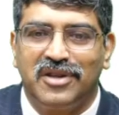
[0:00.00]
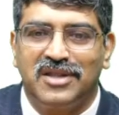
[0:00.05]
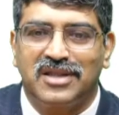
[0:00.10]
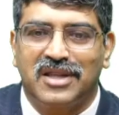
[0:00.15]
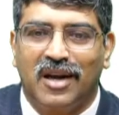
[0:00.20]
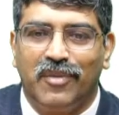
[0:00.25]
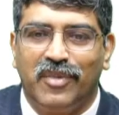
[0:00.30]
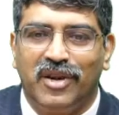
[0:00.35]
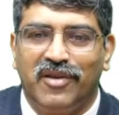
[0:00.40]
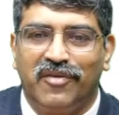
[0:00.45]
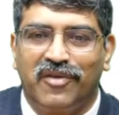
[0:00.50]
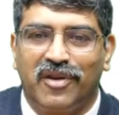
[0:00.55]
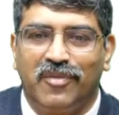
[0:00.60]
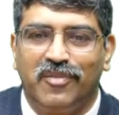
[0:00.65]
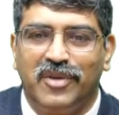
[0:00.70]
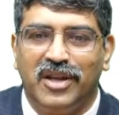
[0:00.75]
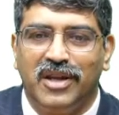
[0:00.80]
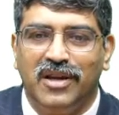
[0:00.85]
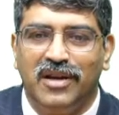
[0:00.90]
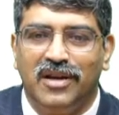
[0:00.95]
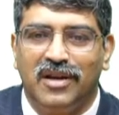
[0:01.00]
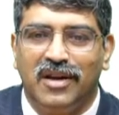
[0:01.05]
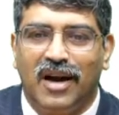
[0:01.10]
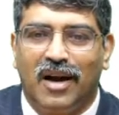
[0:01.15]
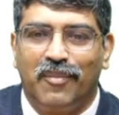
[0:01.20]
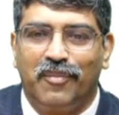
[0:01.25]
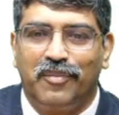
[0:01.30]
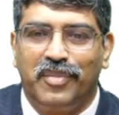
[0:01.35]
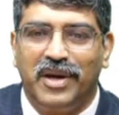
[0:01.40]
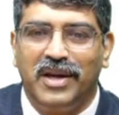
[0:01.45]
is coming from the
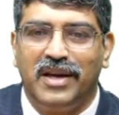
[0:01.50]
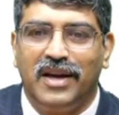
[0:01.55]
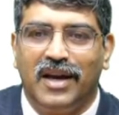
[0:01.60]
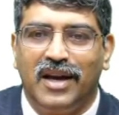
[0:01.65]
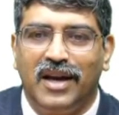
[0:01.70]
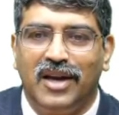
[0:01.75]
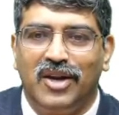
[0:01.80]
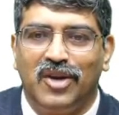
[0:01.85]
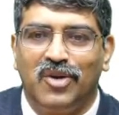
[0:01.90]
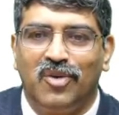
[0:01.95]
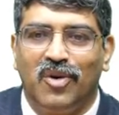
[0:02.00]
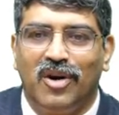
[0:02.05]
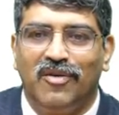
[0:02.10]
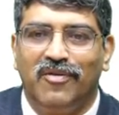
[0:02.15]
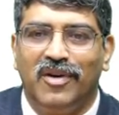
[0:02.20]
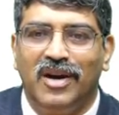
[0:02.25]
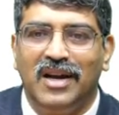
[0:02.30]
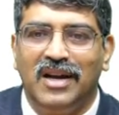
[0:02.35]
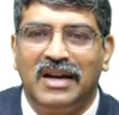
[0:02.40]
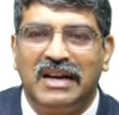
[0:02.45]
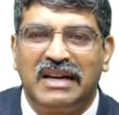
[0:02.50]
PA, you have a